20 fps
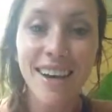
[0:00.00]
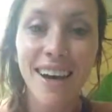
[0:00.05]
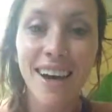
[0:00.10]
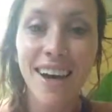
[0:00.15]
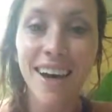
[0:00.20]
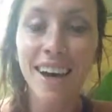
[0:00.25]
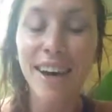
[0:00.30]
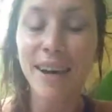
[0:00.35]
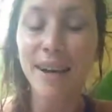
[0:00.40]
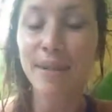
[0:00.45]

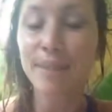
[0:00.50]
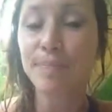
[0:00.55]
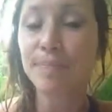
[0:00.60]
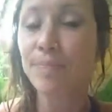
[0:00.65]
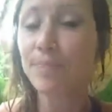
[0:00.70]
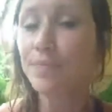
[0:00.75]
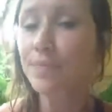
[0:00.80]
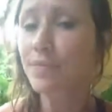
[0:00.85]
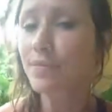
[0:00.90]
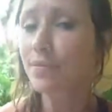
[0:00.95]

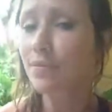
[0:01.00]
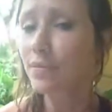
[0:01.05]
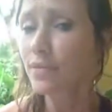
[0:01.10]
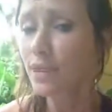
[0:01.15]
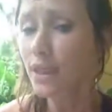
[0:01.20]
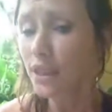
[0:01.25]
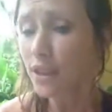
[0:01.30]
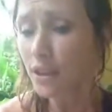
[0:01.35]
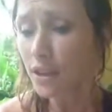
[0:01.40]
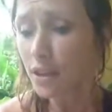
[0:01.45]

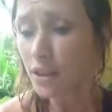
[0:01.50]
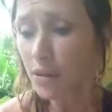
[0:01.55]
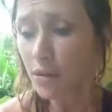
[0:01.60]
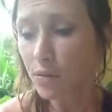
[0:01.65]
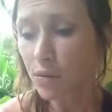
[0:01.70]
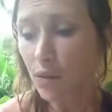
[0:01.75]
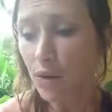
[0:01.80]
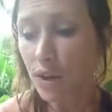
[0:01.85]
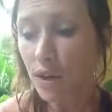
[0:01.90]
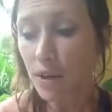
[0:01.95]

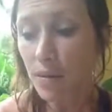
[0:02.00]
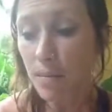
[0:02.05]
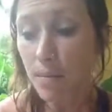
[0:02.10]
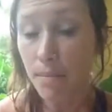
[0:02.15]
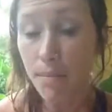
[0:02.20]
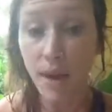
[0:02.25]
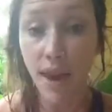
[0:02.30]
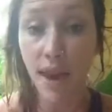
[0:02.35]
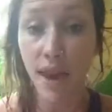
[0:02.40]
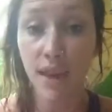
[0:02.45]
one of the
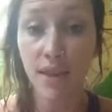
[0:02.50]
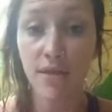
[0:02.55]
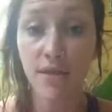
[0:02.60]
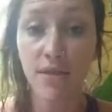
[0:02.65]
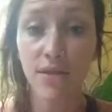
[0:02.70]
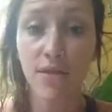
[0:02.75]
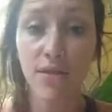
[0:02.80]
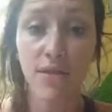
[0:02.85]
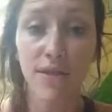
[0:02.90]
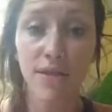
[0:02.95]
main